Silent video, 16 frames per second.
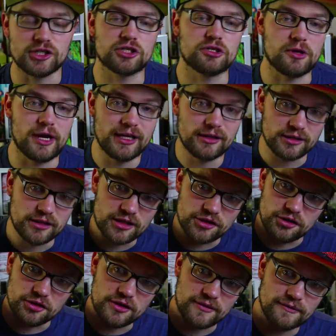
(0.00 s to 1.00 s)
The
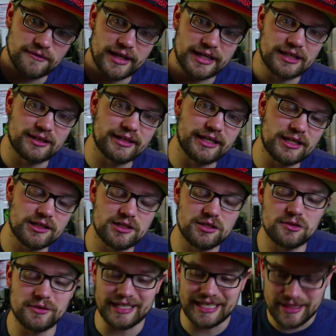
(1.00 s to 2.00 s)
trailer, you can find a link
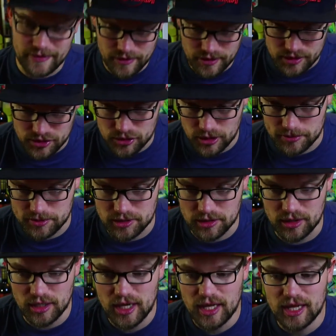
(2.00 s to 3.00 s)
to in the
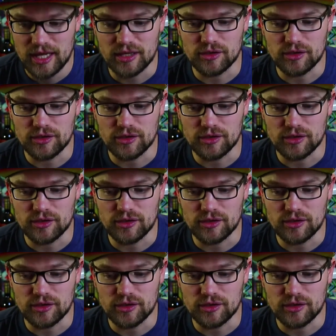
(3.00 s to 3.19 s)
description,